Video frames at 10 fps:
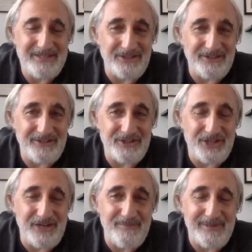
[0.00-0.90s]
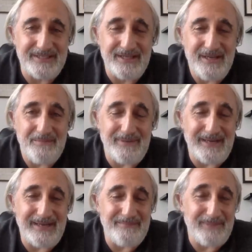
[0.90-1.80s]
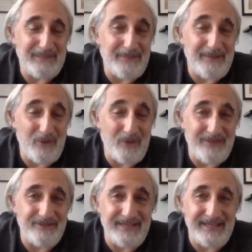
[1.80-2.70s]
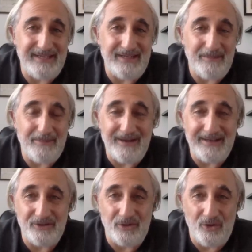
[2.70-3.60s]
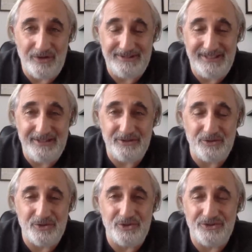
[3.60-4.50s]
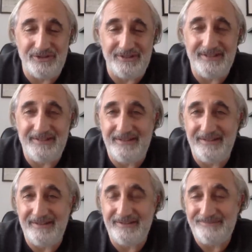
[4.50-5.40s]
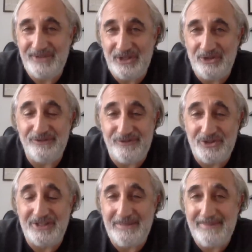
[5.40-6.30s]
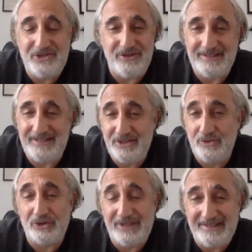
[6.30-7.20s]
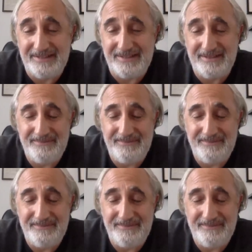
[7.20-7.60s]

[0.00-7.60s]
on their achievements, but by whether they abide or adhere to certain diversity metrics. It's grotesque.